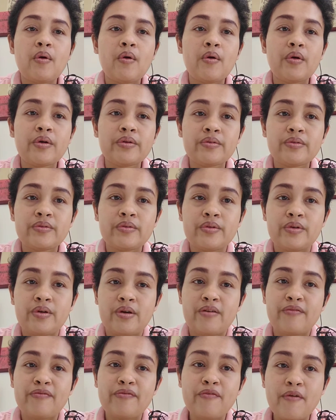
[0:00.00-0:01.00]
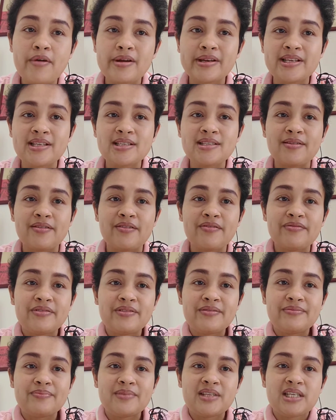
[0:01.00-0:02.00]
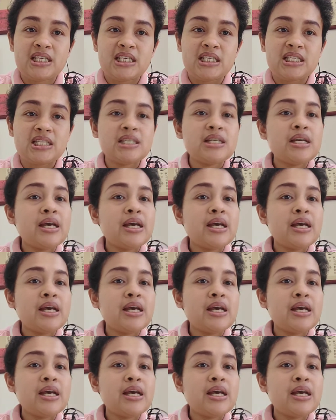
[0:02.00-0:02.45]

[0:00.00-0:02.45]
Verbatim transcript: on her 40s or 50s,